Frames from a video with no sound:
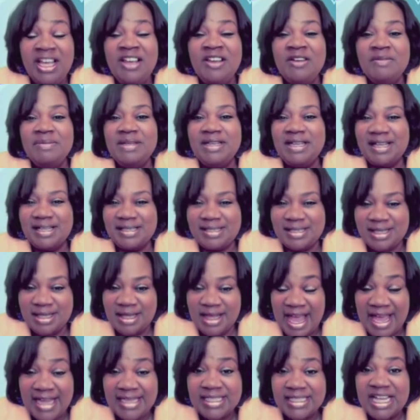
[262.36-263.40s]
because
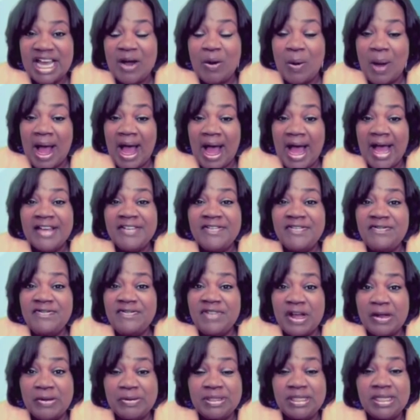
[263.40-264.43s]
that's how I
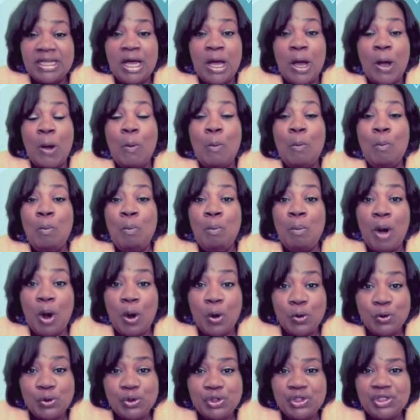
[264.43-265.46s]
felt
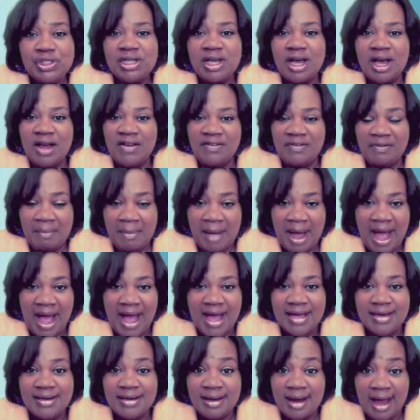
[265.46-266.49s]
most of
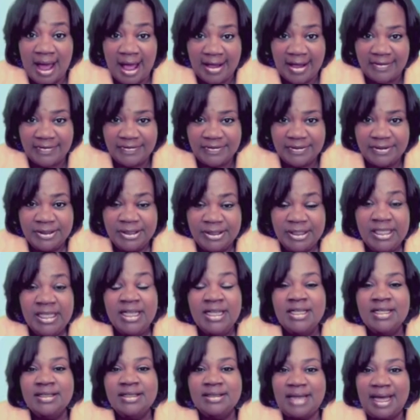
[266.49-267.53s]
my life.
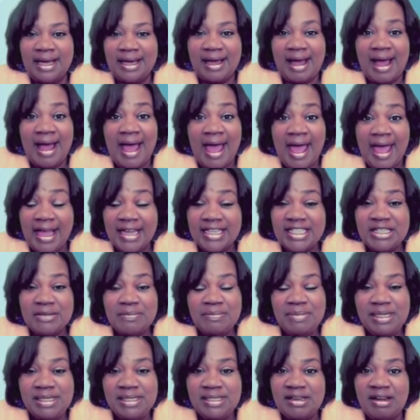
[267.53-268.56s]
Like I had to
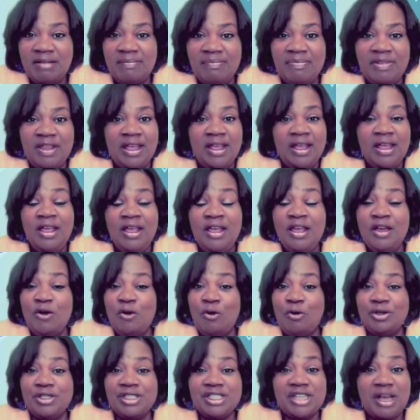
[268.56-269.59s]
be something
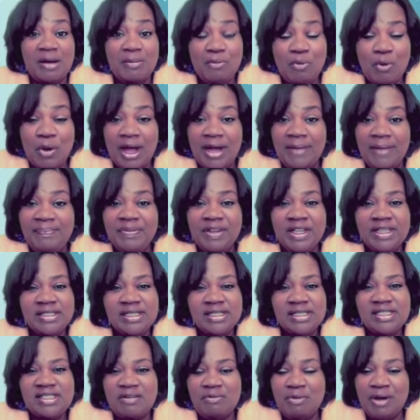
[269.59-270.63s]
or someone to
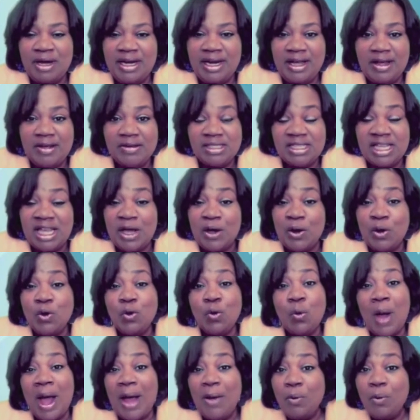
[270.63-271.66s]
someone else, and who
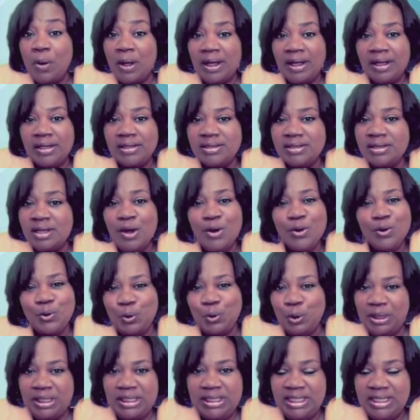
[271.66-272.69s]
I was
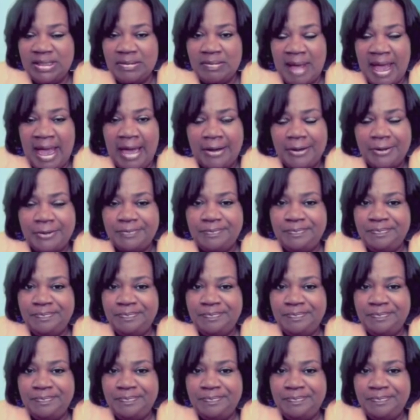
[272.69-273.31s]
really didn't matter.